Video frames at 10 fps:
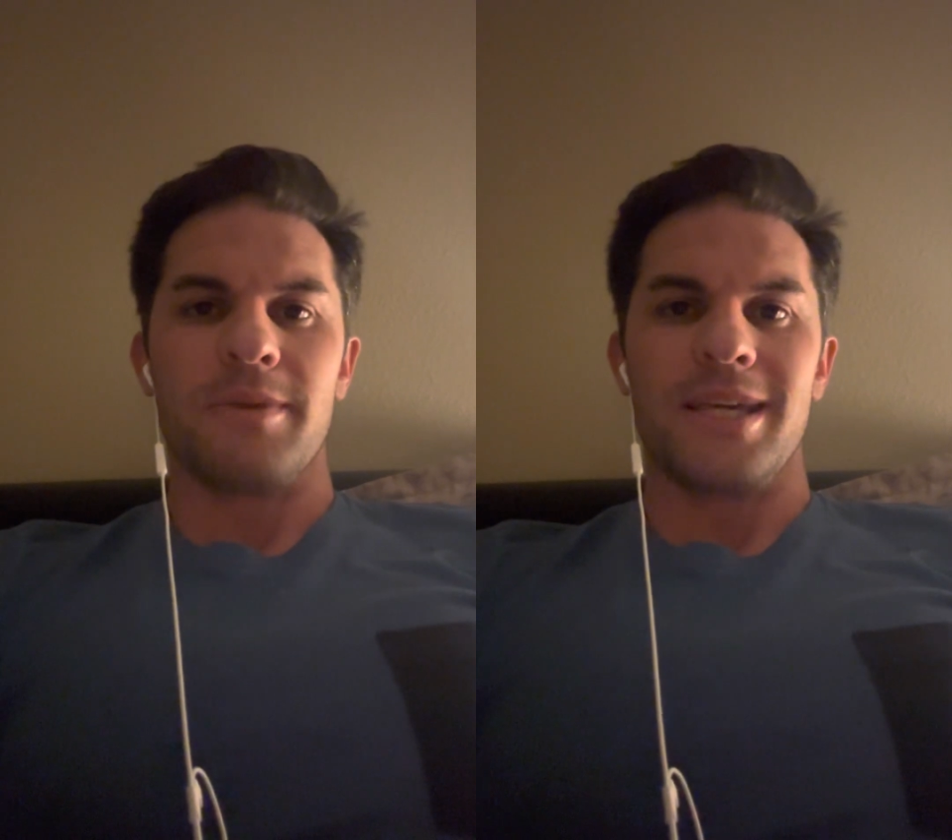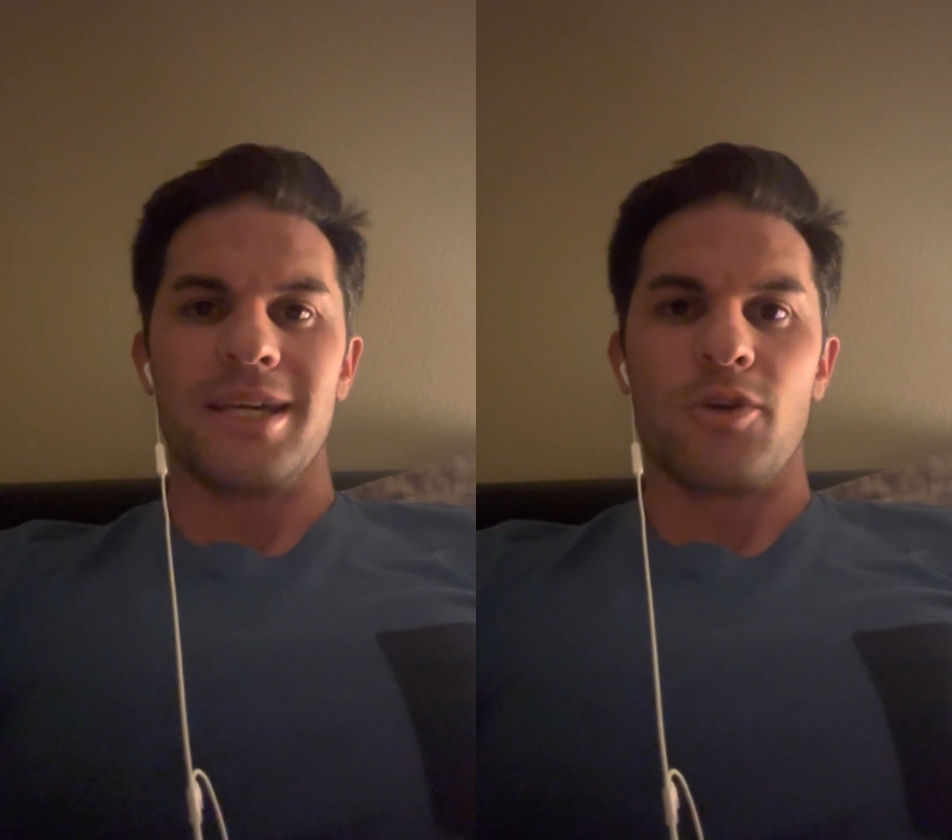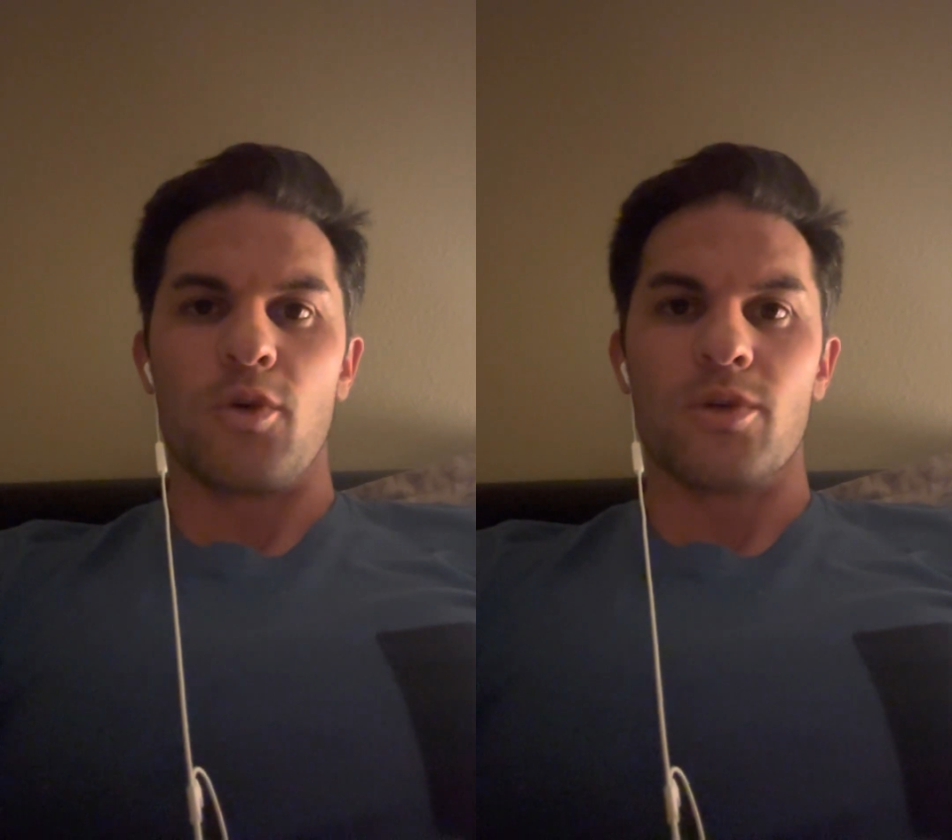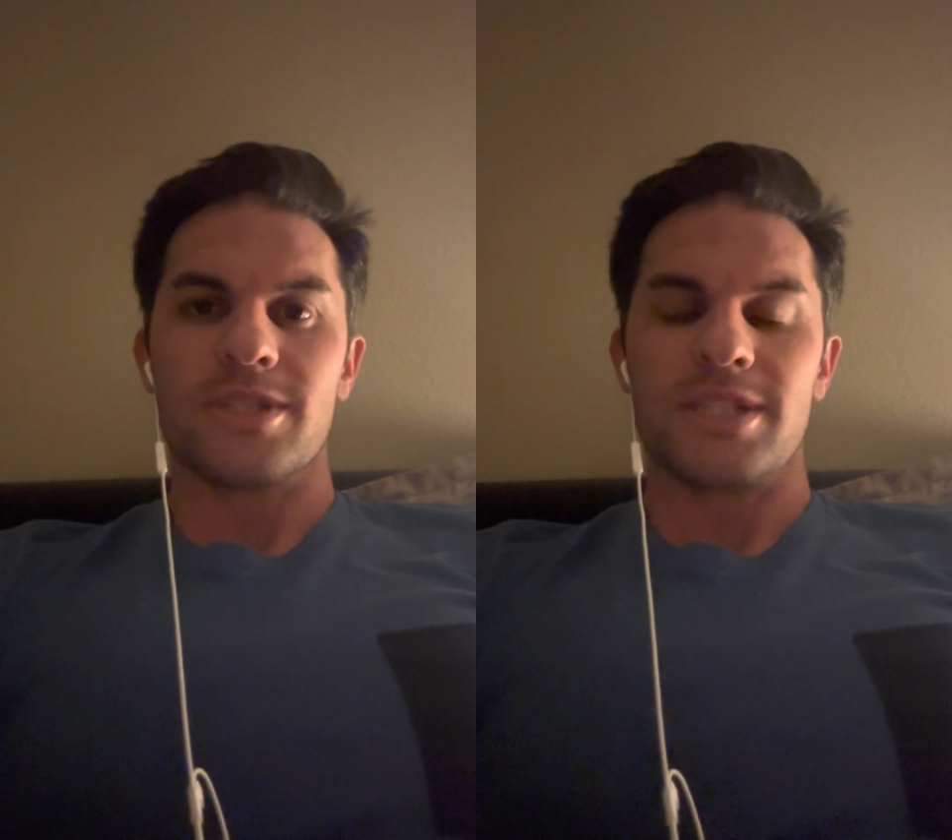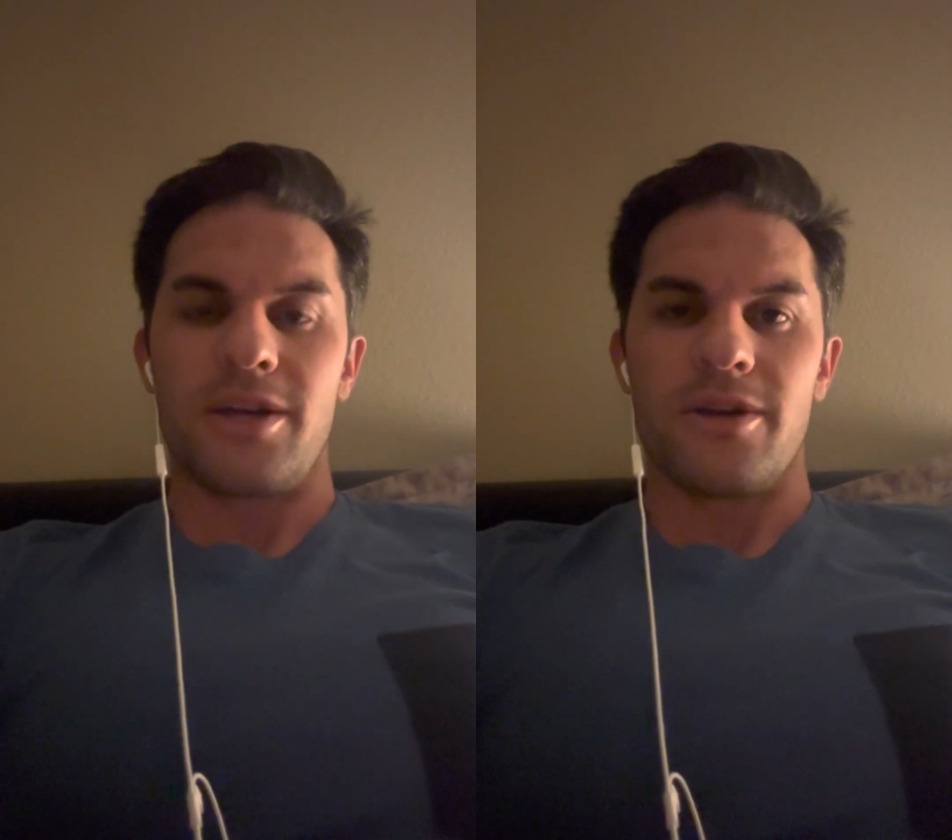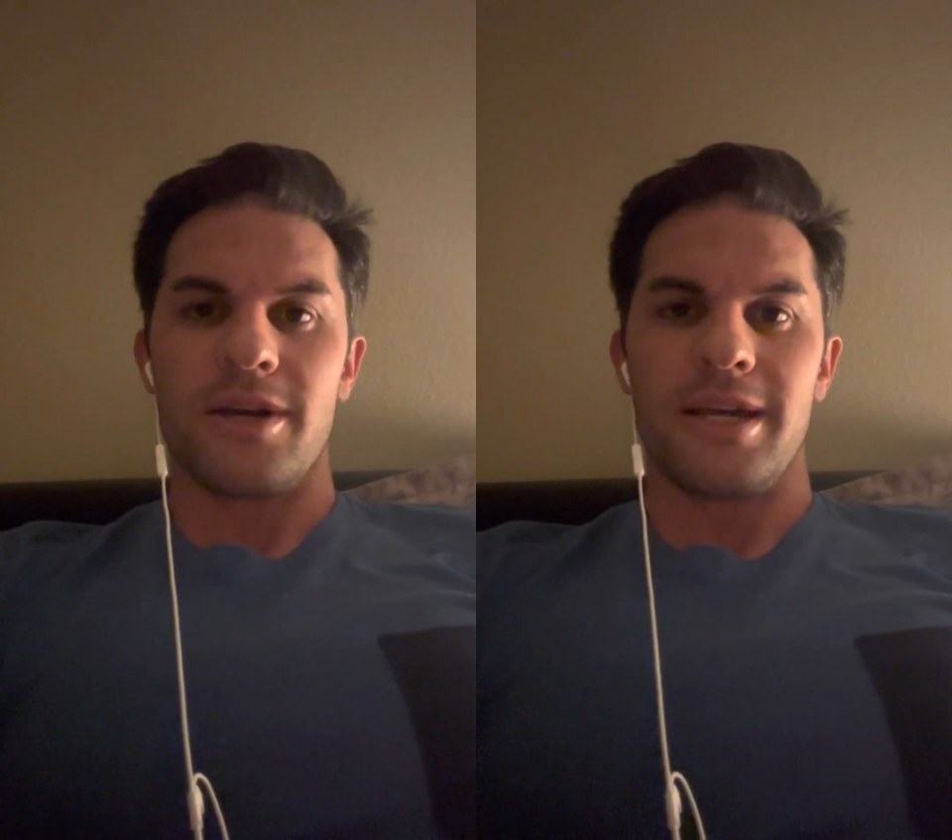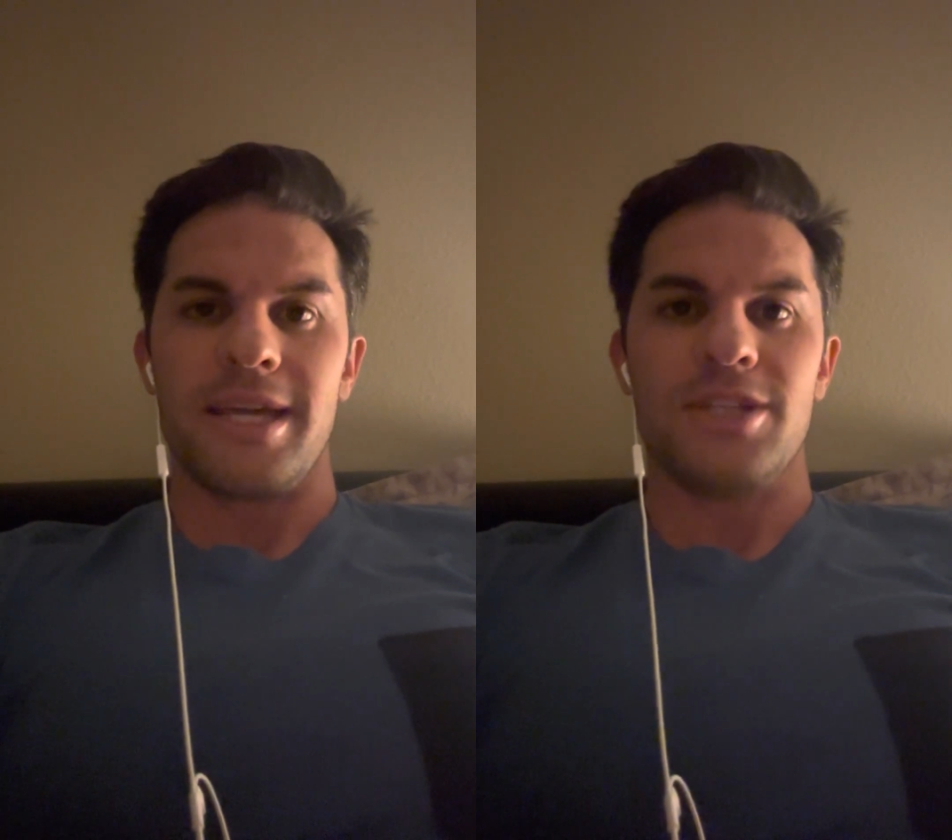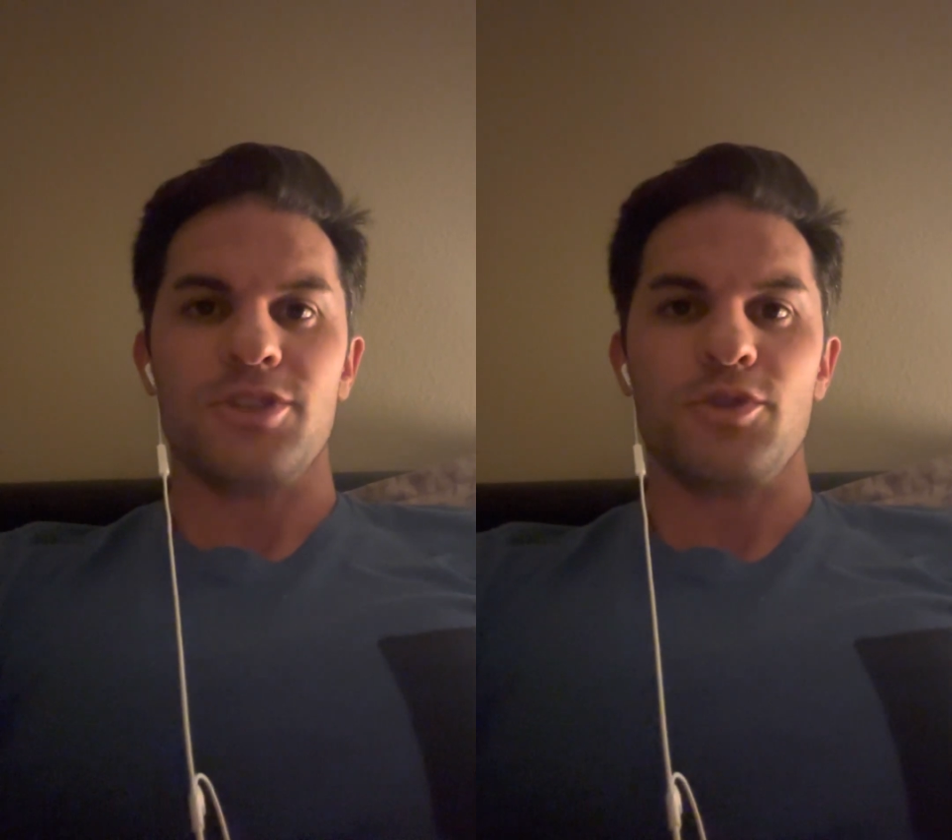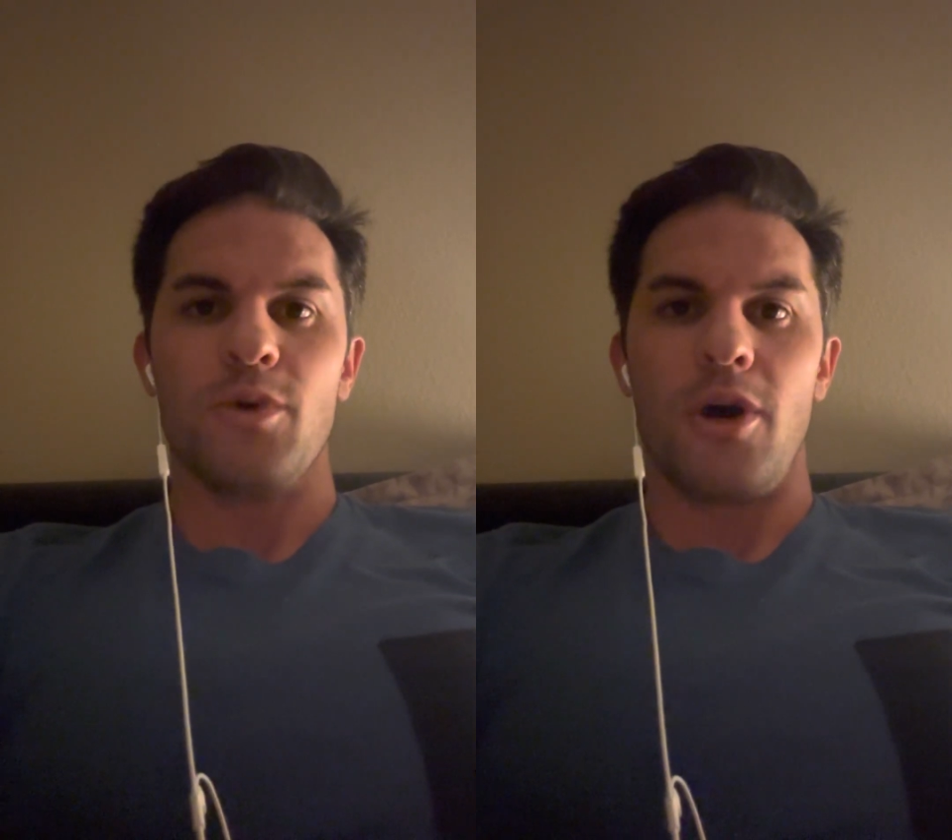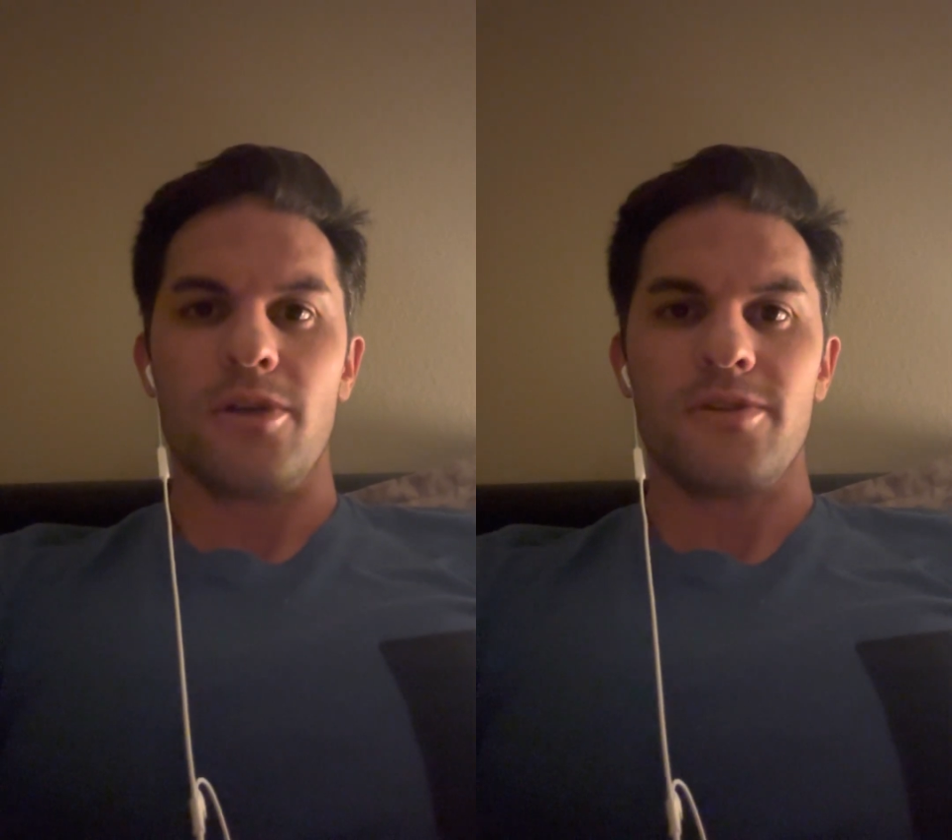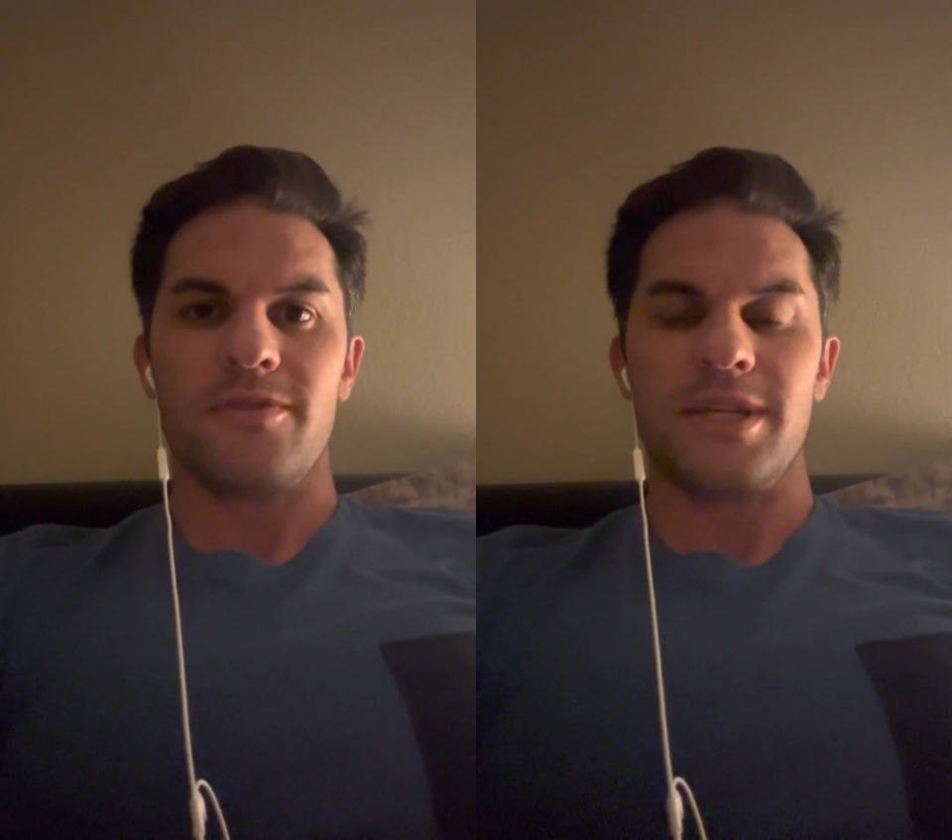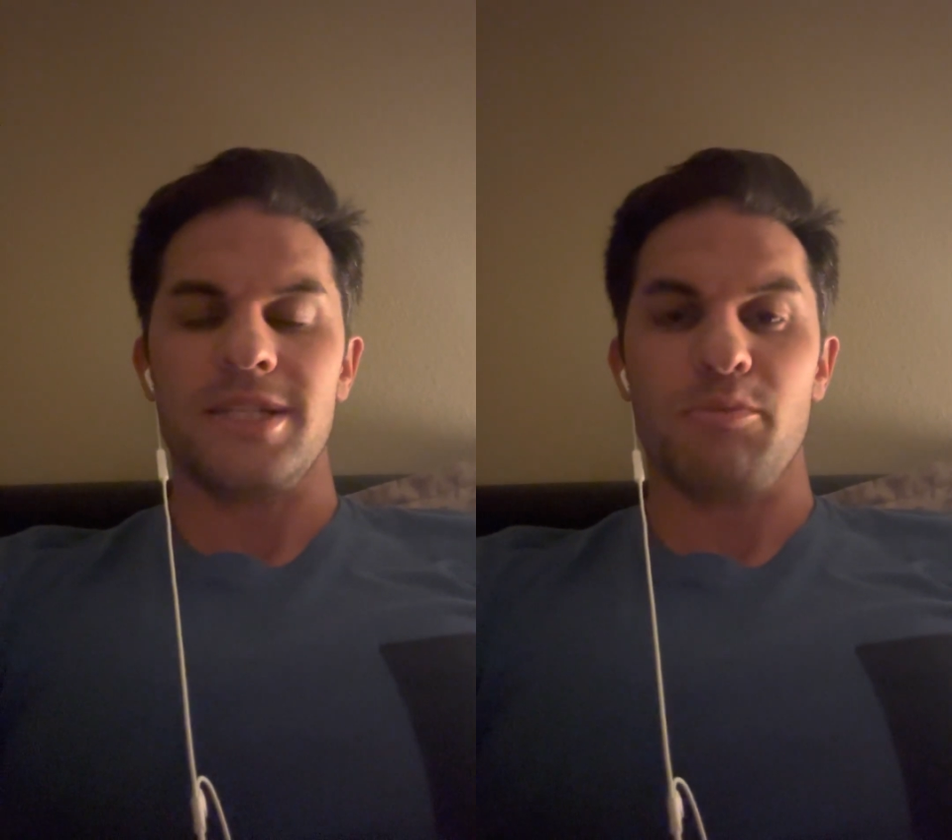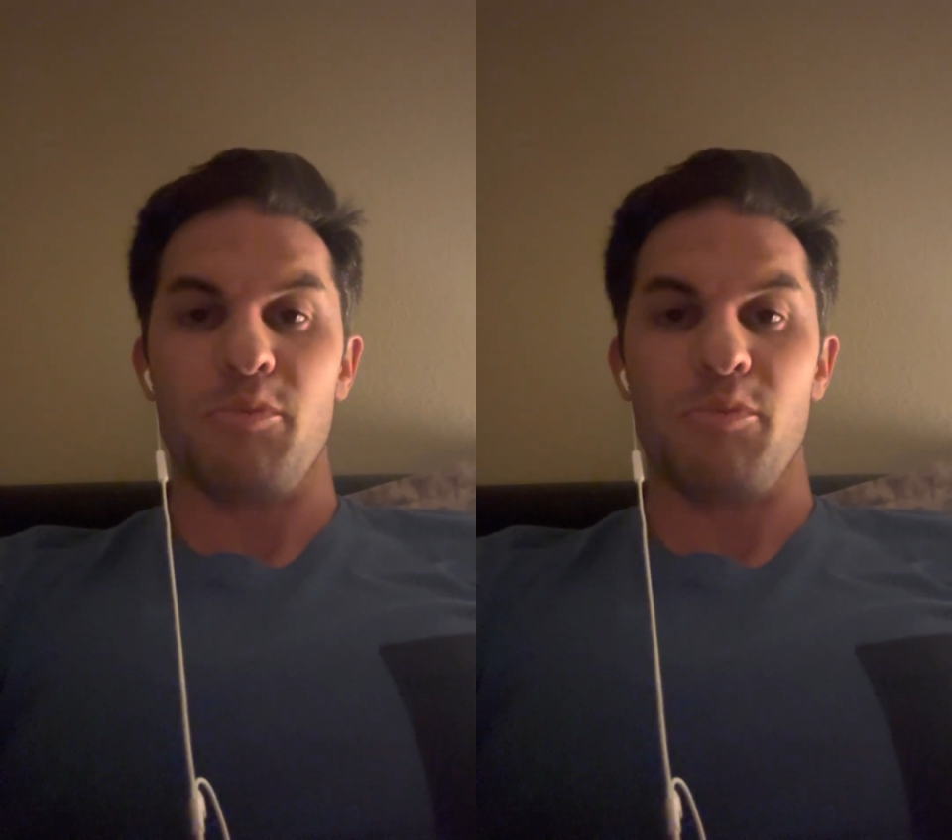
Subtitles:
get Coursera into all of these